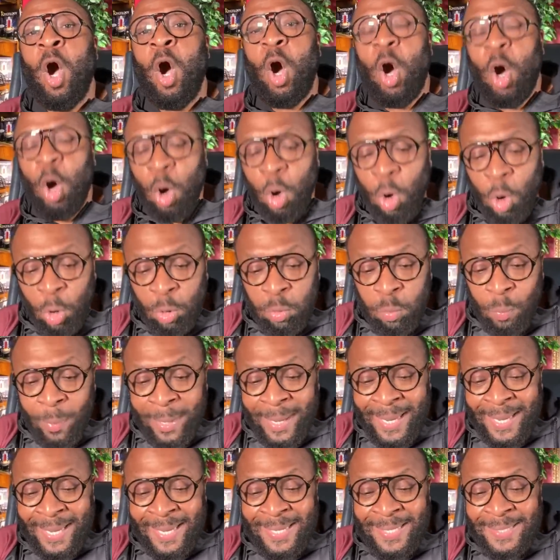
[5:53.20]

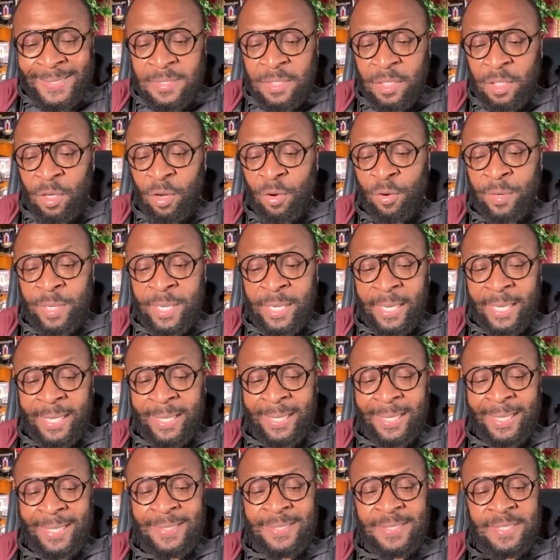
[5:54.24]
always learning
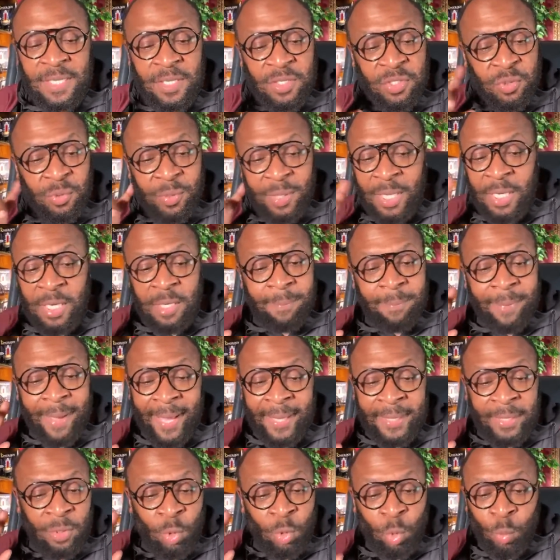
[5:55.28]
and listening to
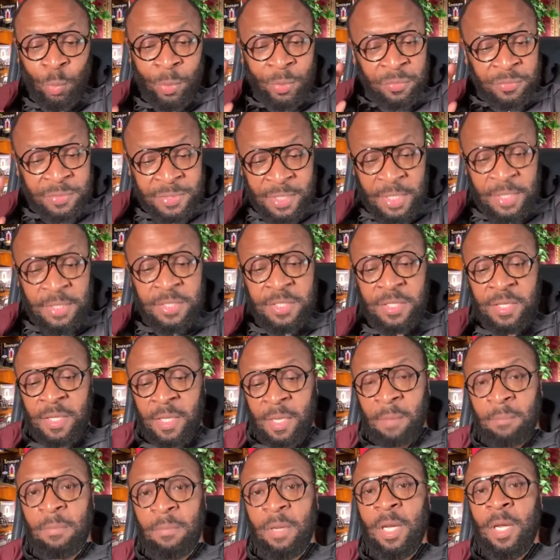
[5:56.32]
anybody who will teach
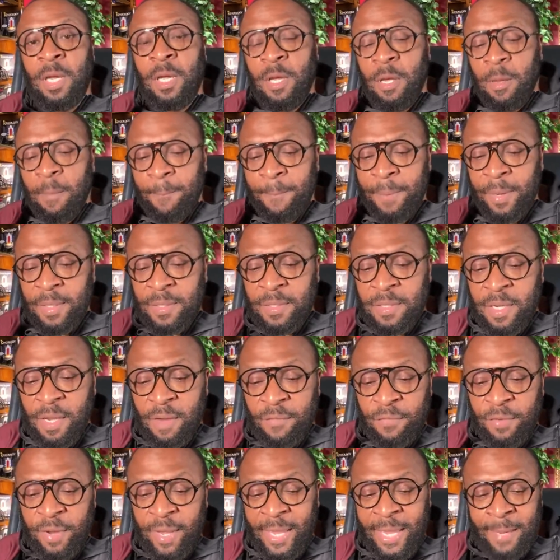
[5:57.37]
them, but
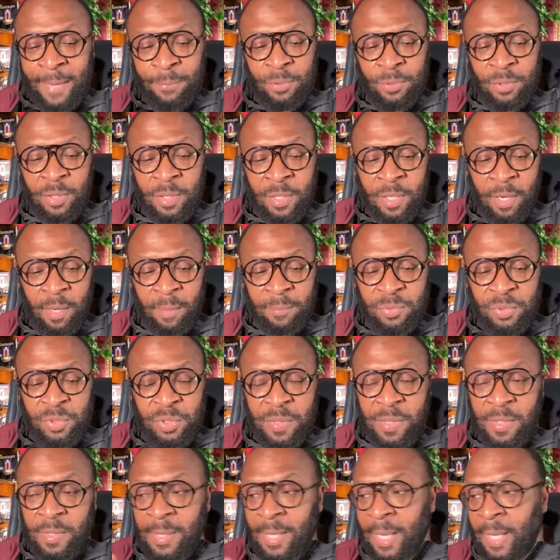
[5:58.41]
never able to come to
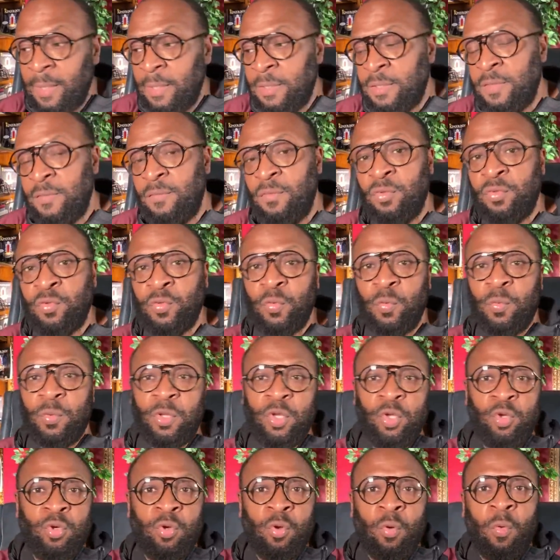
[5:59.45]
the knowledge of the truth.
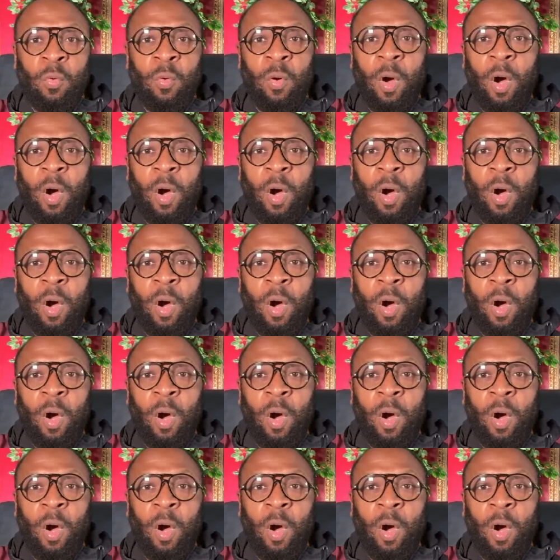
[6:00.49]
You know